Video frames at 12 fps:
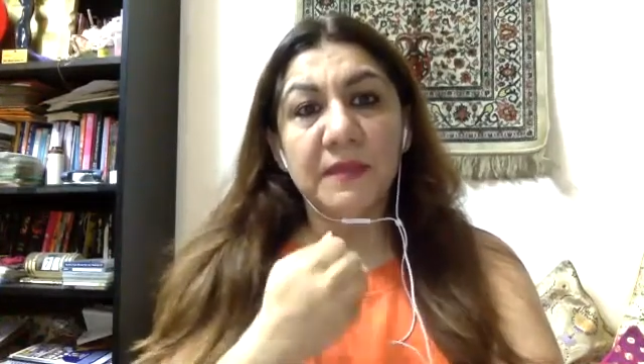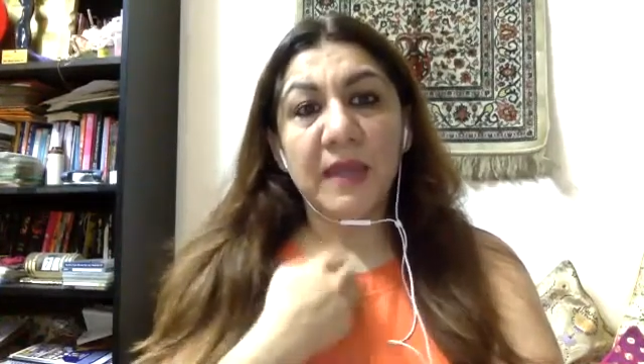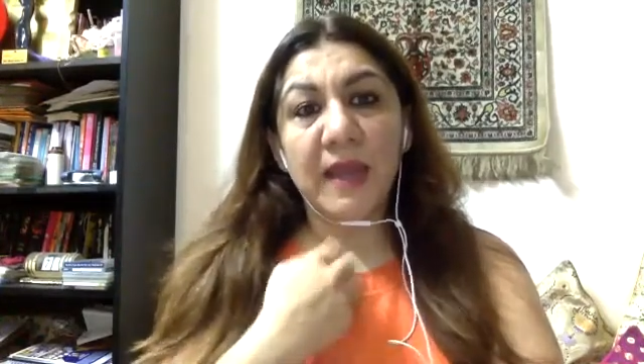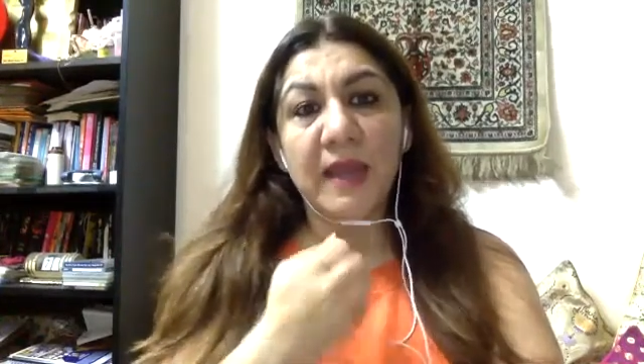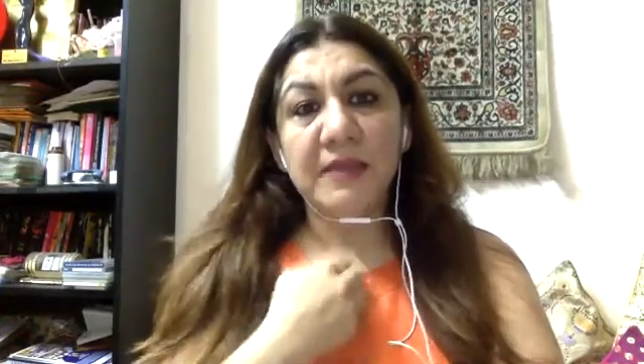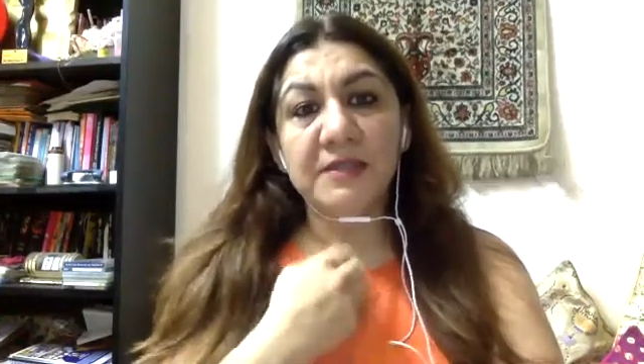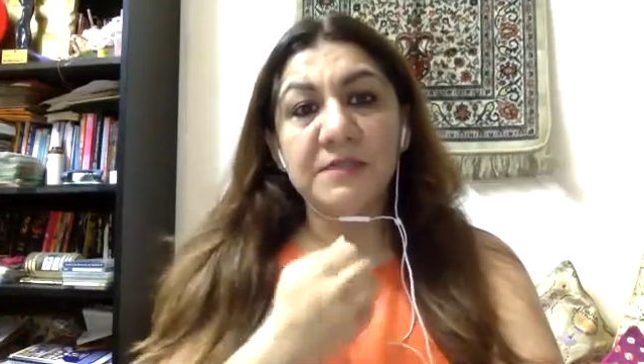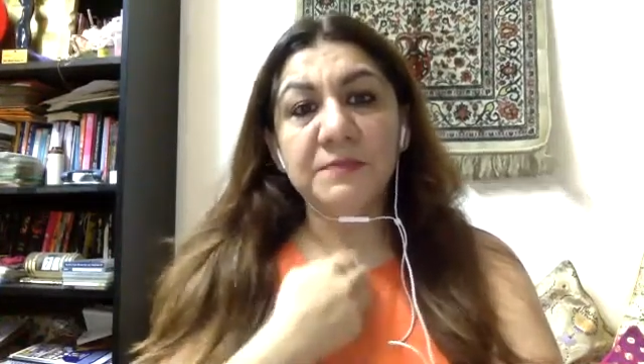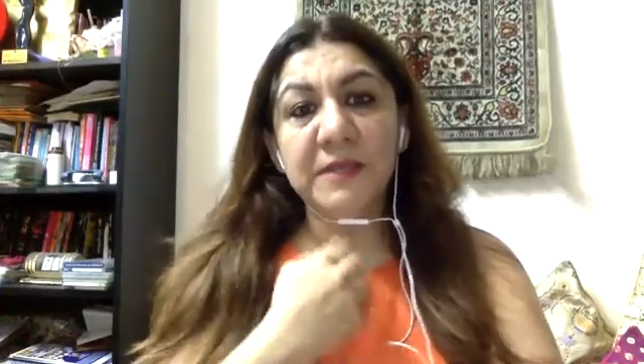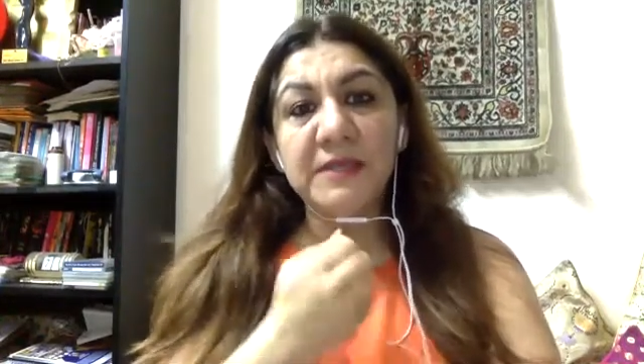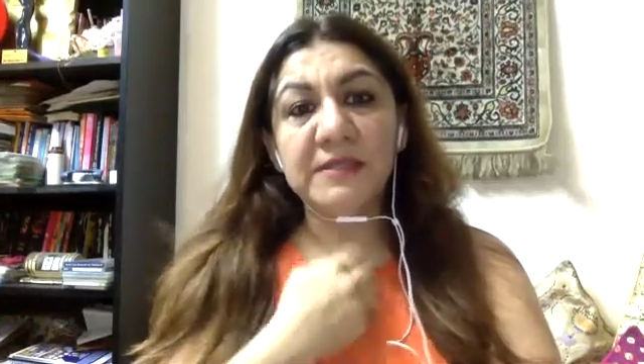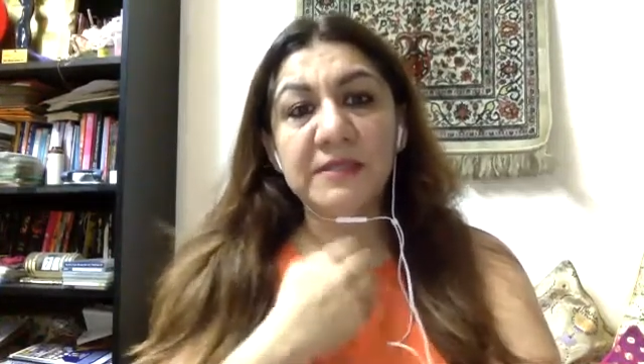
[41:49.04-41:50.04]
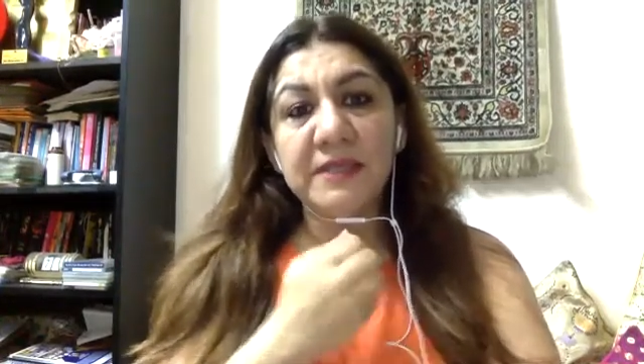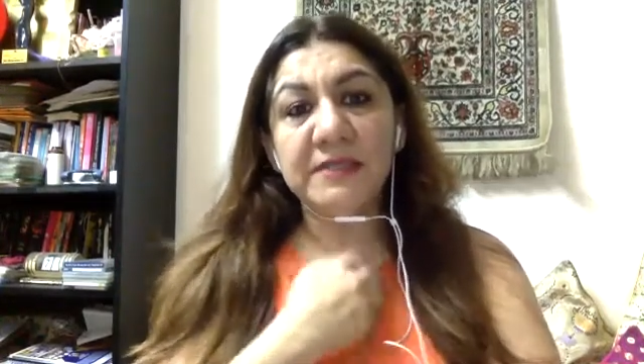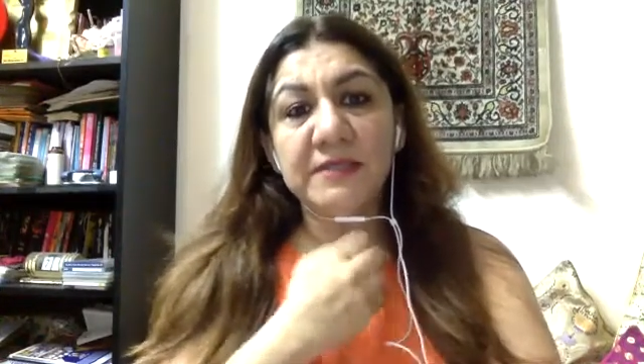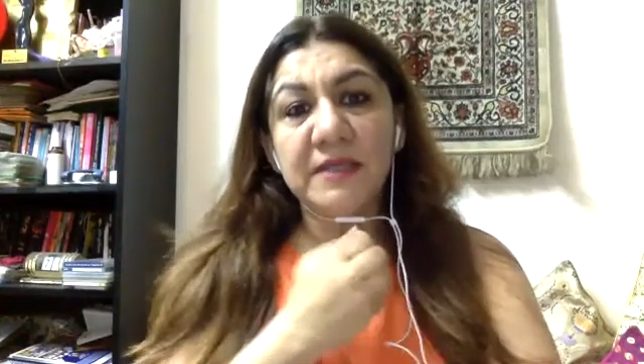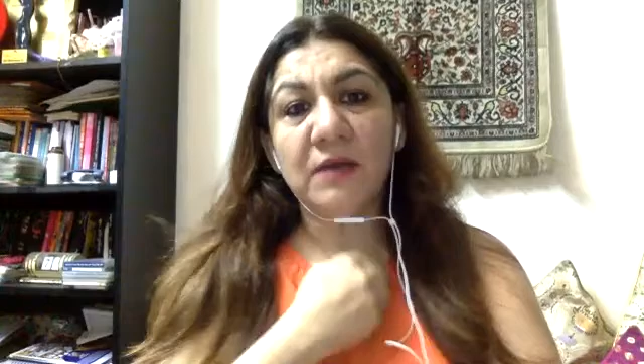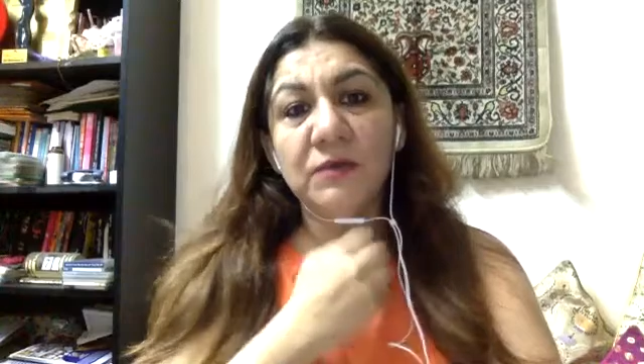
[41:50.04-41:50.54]
Add smell,
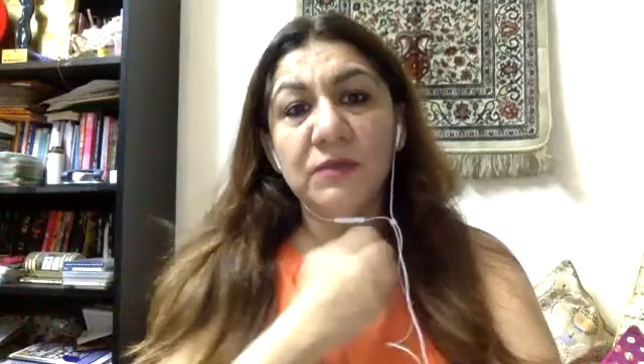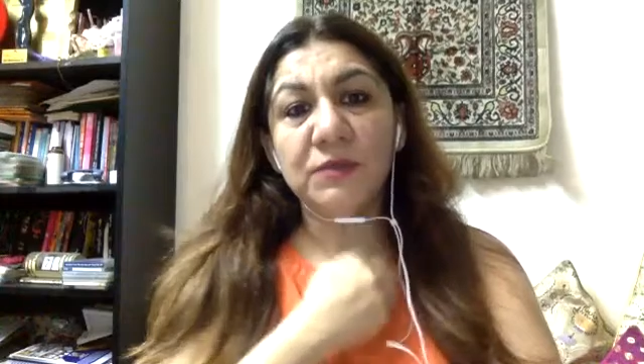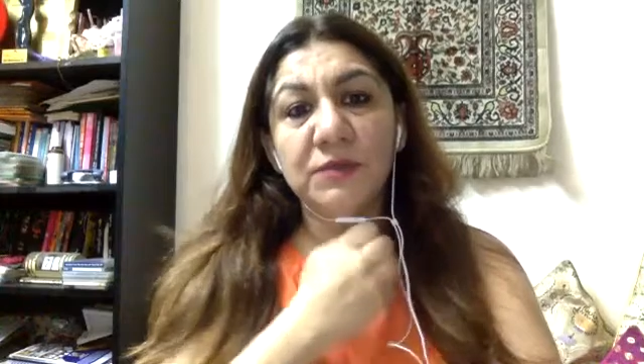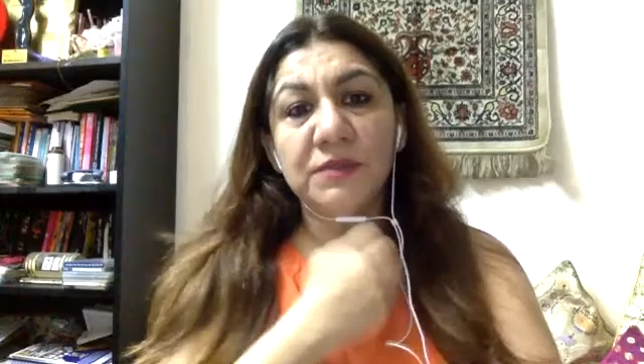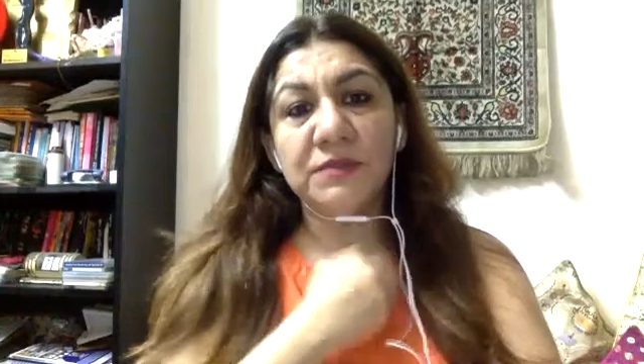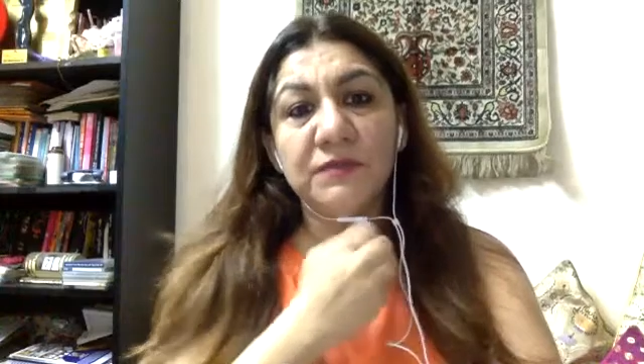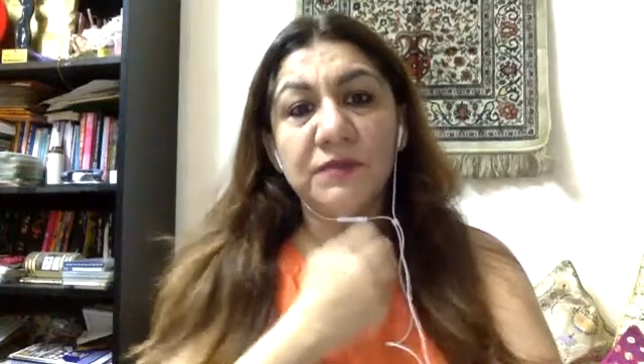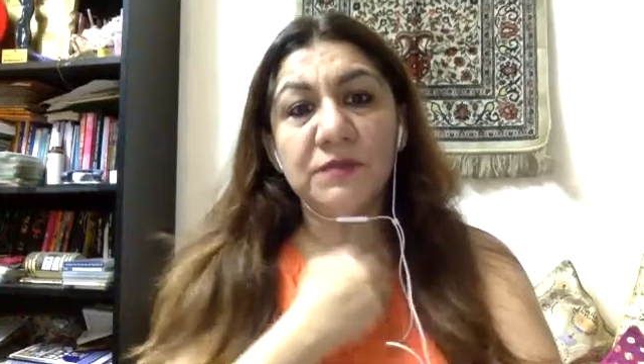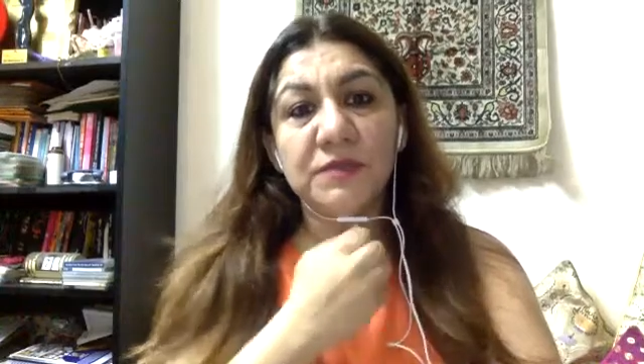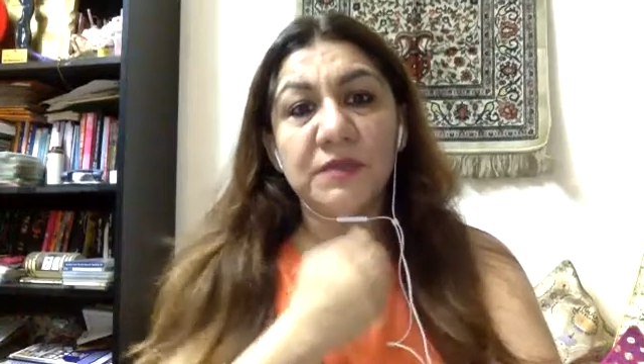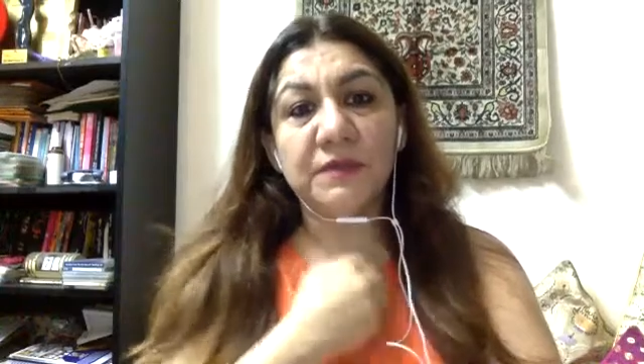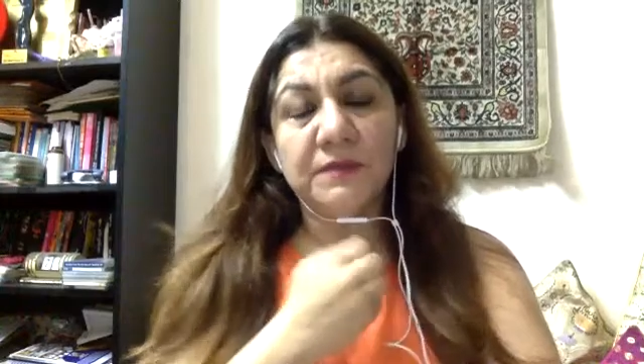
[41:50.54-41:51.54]
taste, sound to this future.